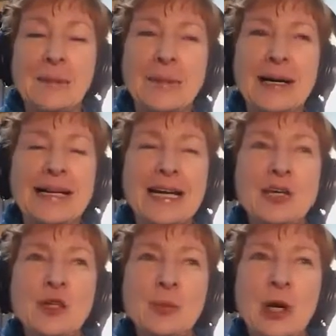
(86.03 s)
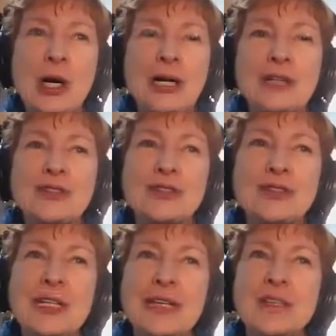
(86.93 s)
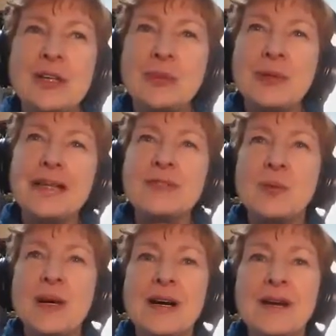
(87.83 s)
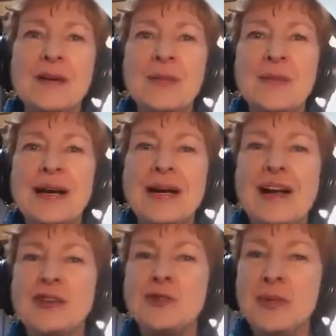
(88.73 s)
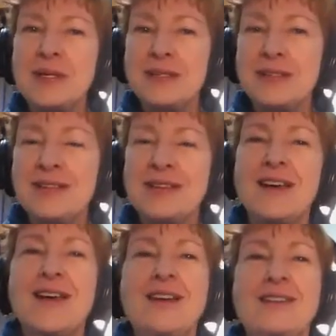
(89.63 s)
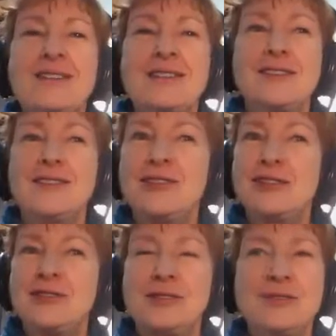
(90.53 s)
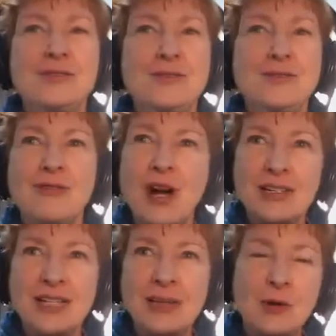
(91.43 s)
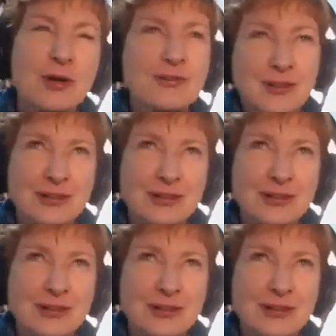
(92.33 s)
But New Paltz is a place where my husband learned to rock climb, or